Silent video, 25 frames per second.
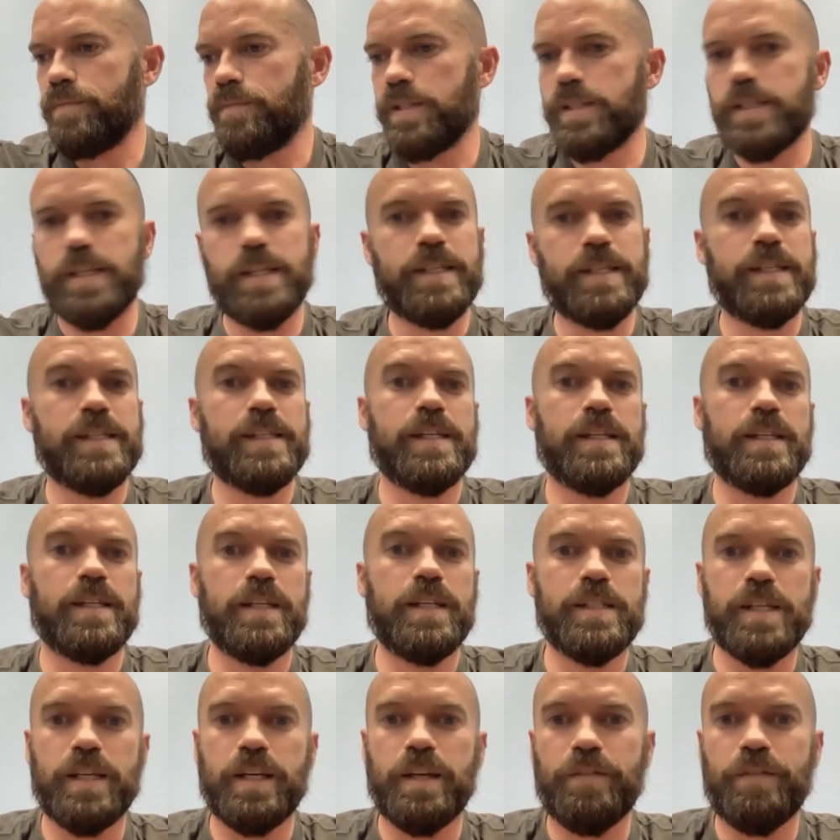
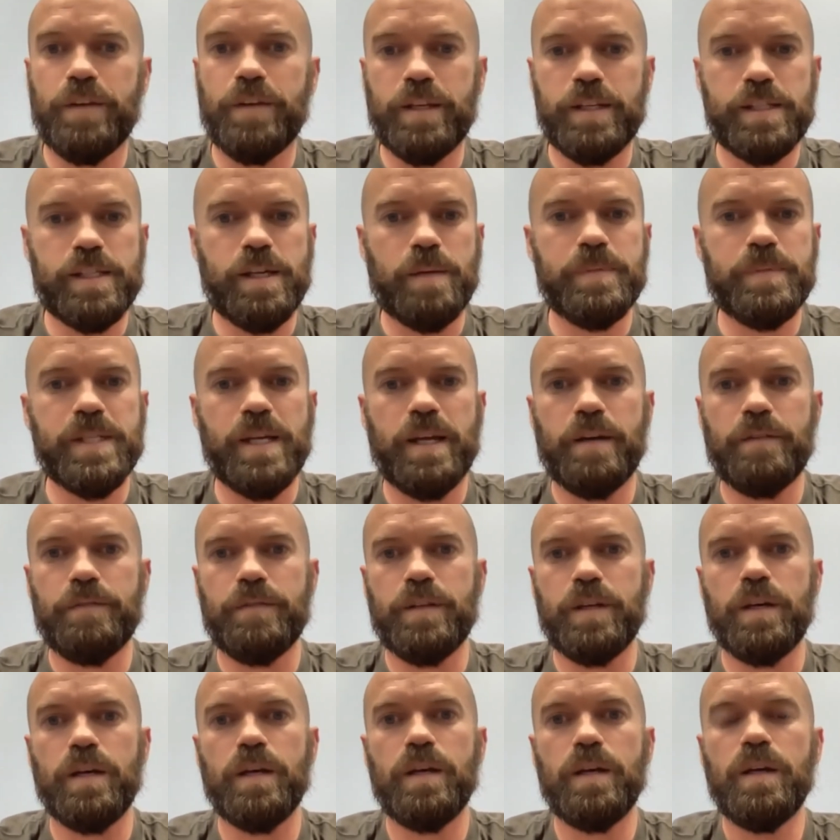statistically significant subset
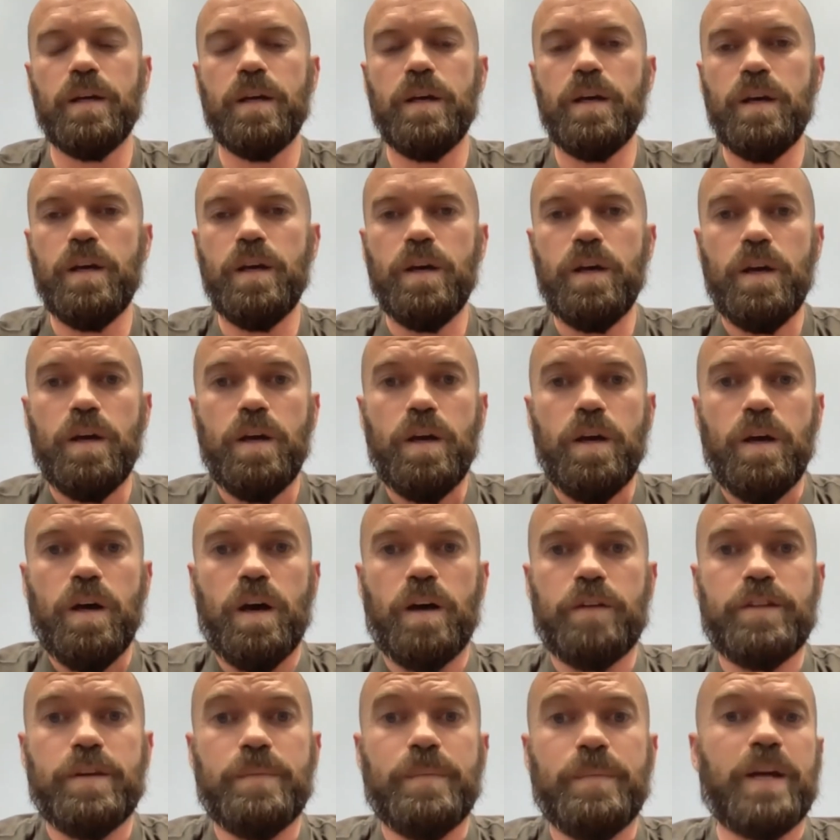
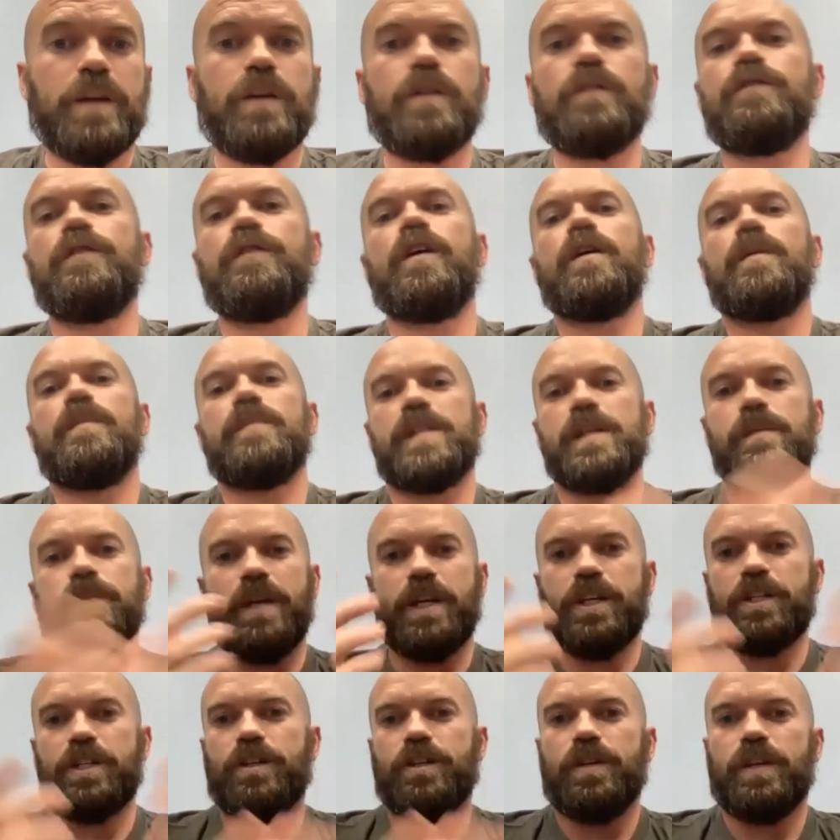of the micro farms and
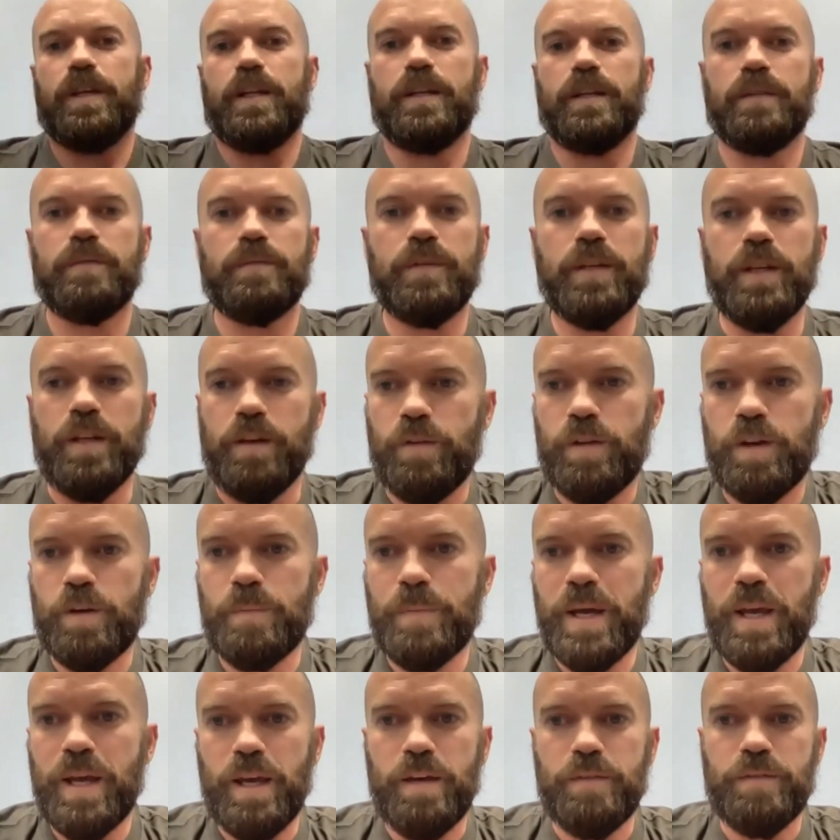make sure that they're
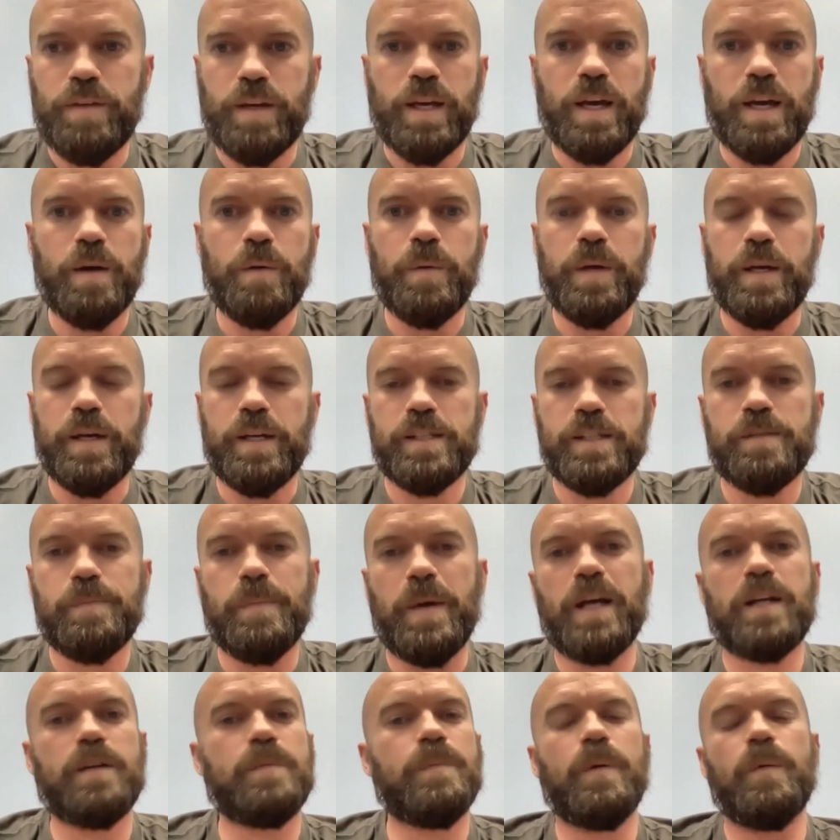behaving how we
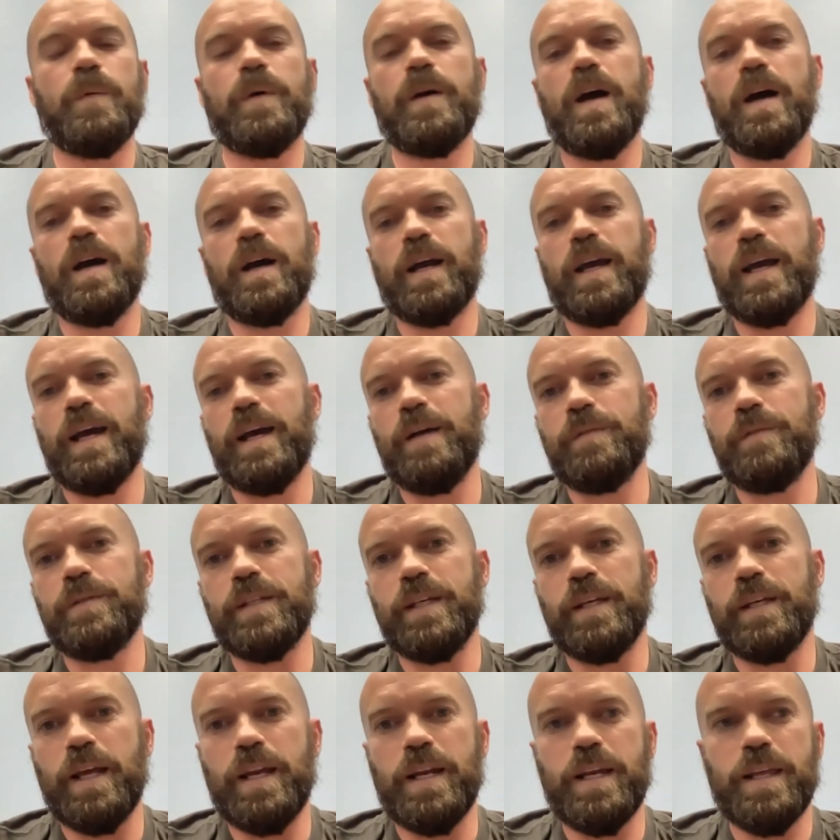expect, but we're not
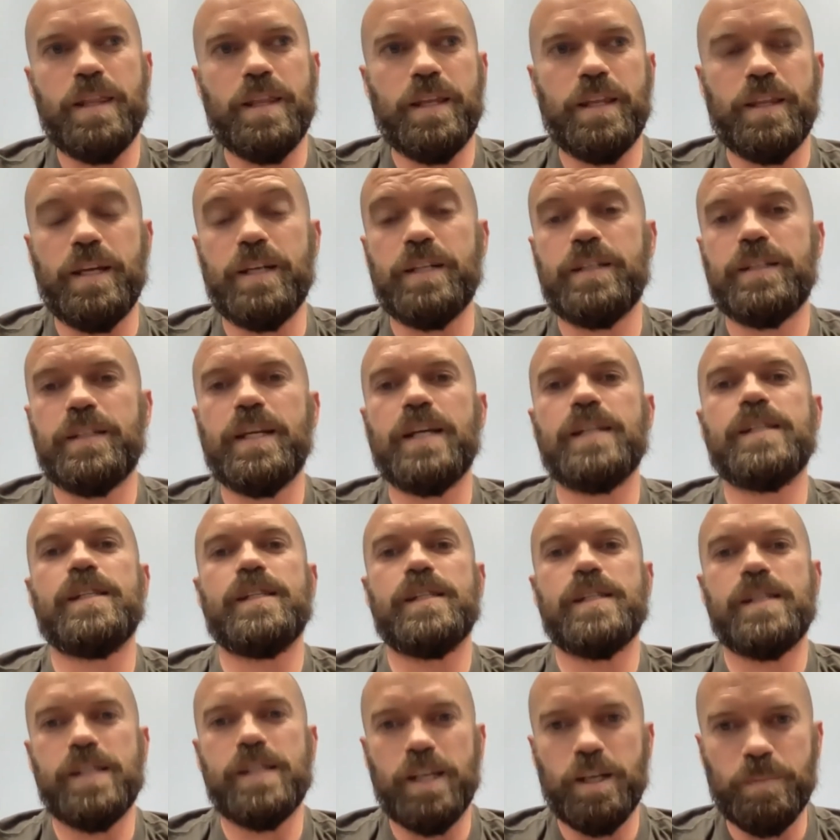counting anything that
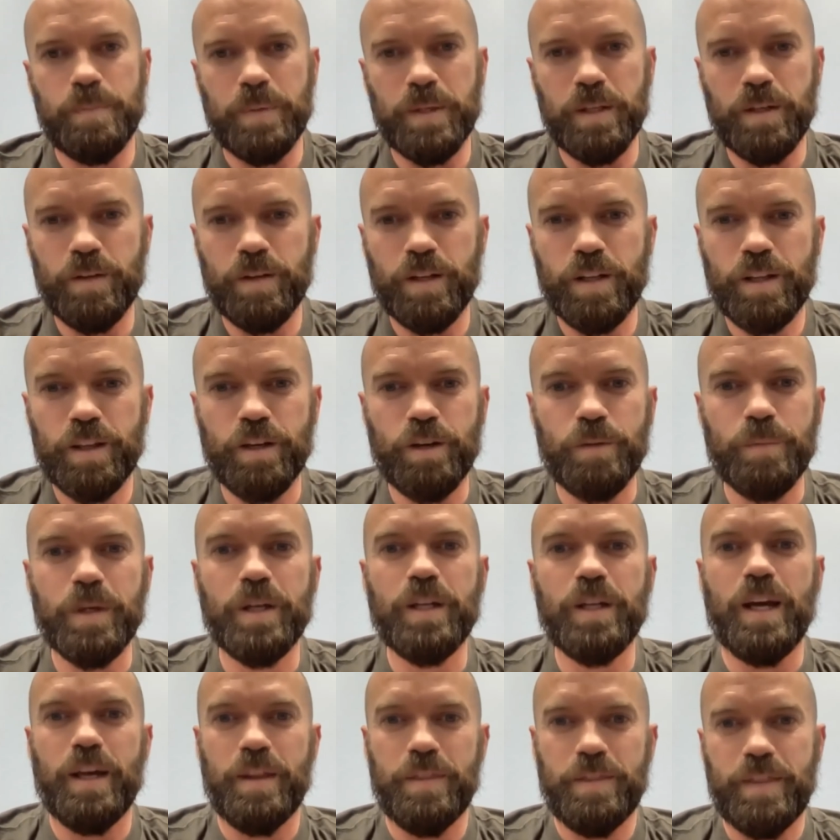doesn't sink below the
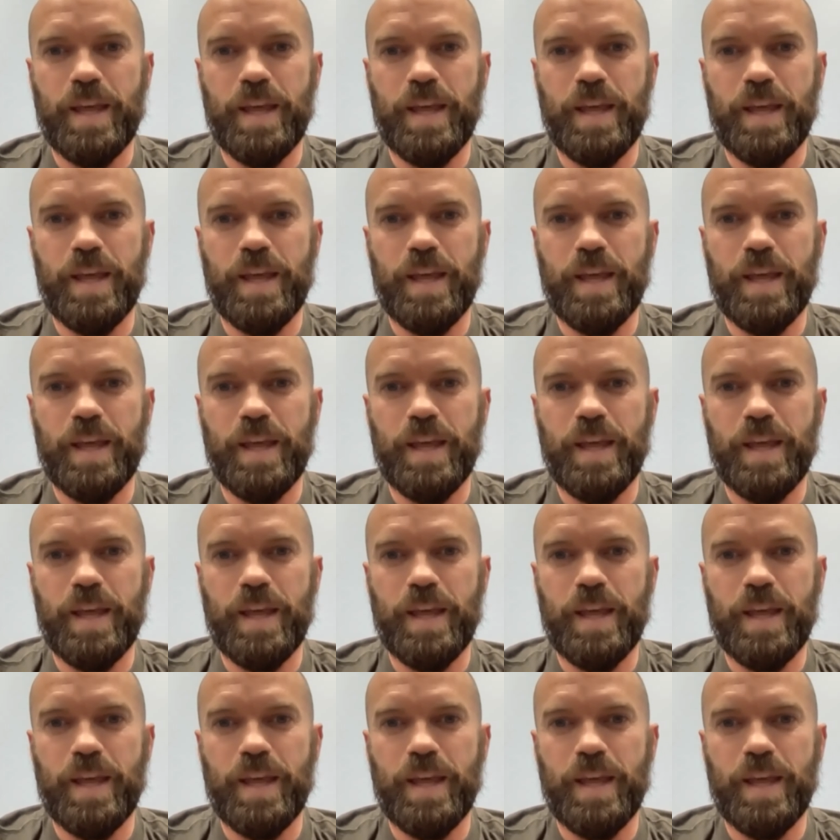thermocline.